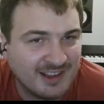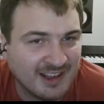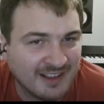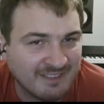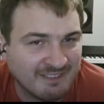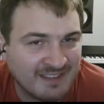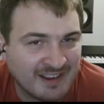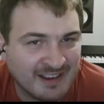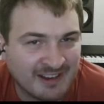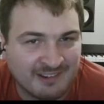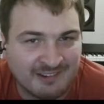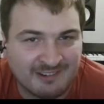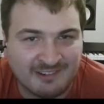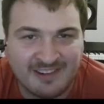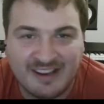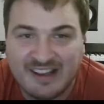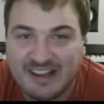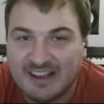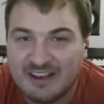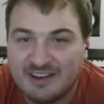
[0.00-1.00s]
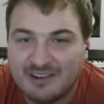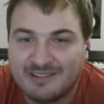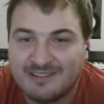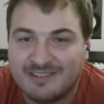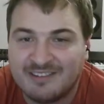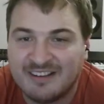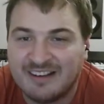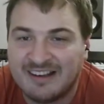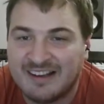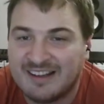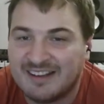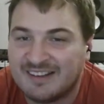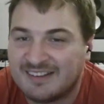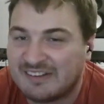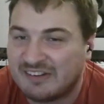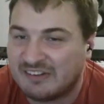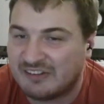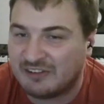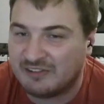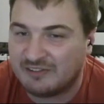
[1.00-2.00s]
And then
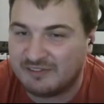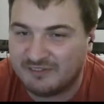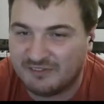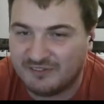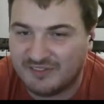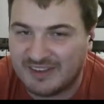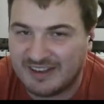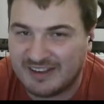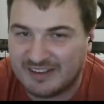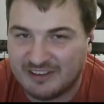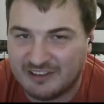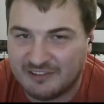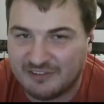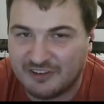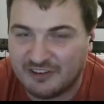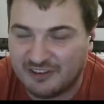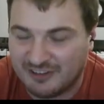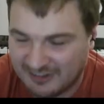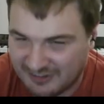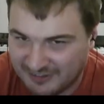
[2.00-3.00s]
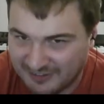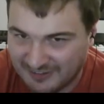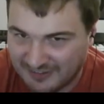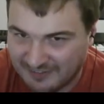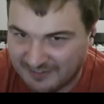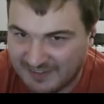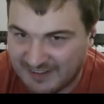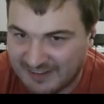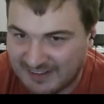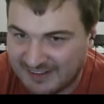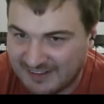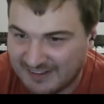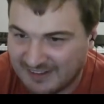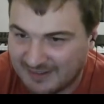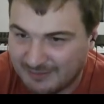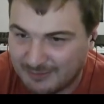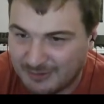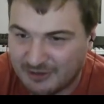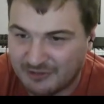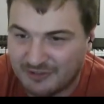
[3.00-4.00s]
release some kind of useful
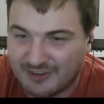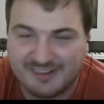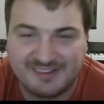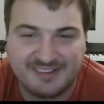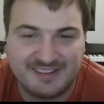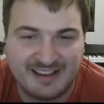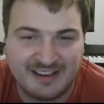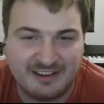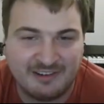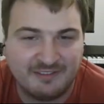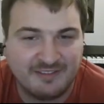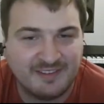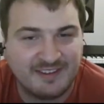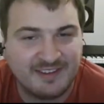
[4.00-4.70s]
thing towards the end